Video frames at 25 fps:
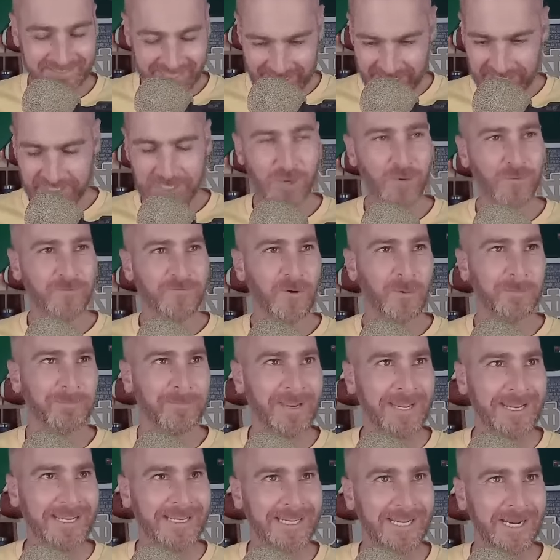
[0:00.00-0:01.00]
Thank you for
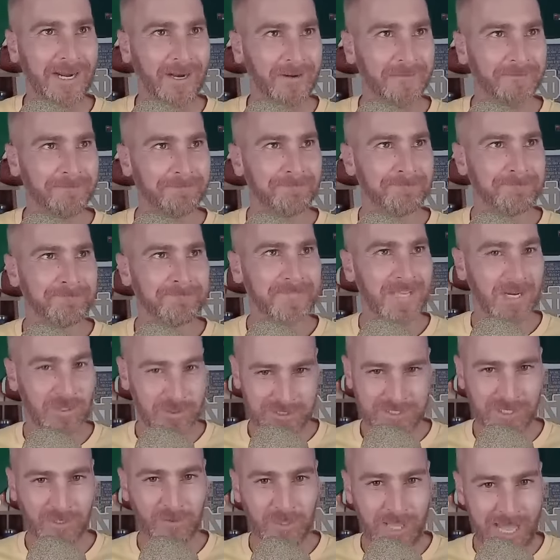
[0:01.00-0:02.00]
being here.
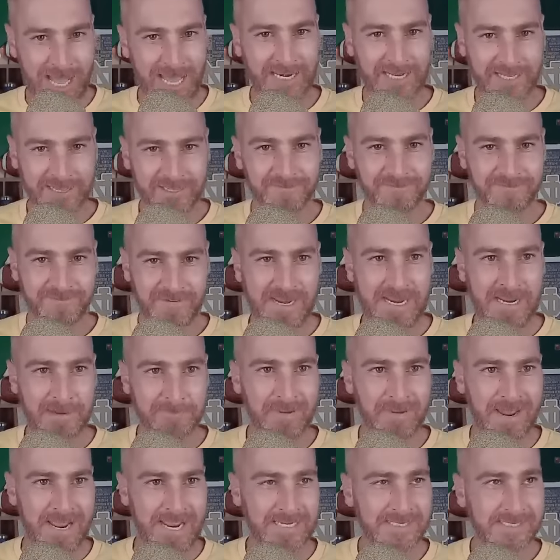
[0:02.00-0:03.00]
There's a lot of the
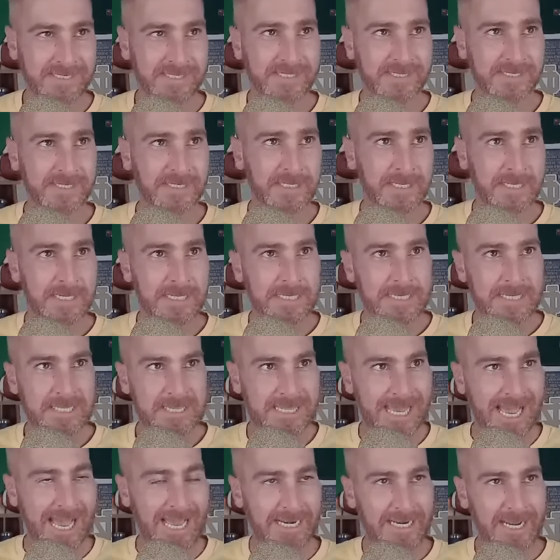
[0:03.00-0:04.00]
fan base
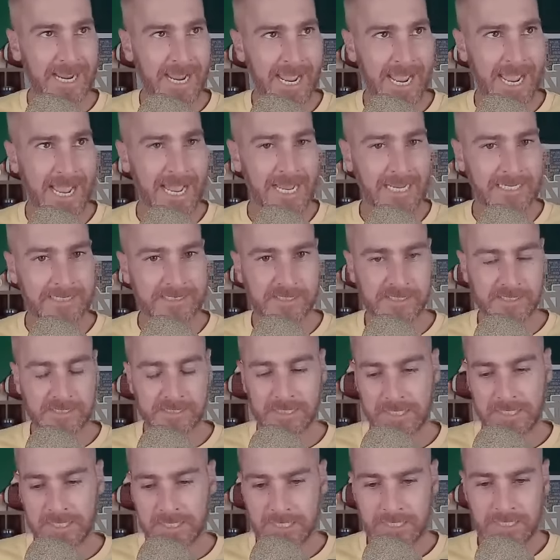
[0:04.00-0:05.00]
that
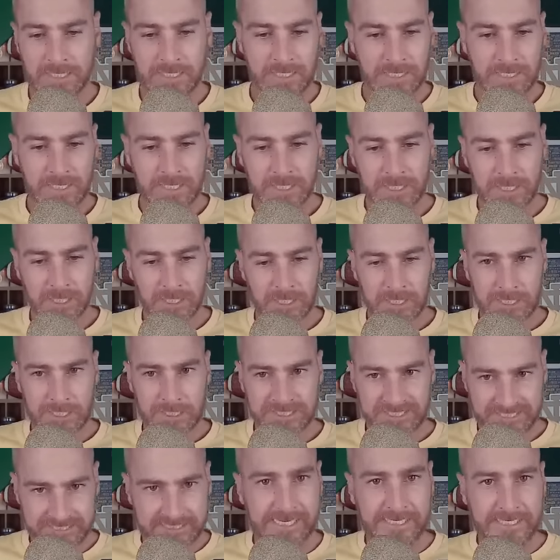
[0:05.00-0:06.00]
has
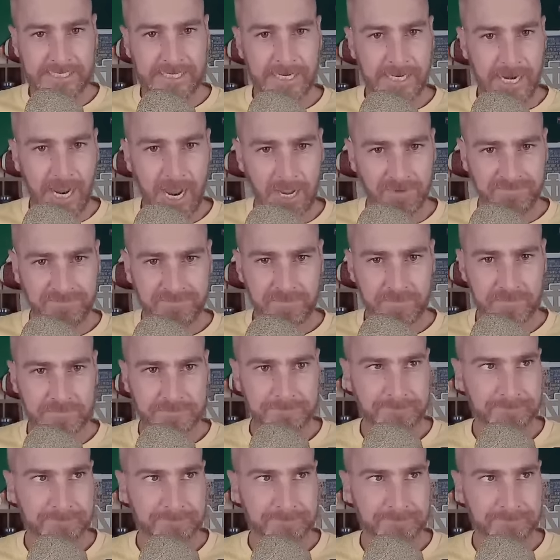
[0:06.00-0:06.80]
seen enough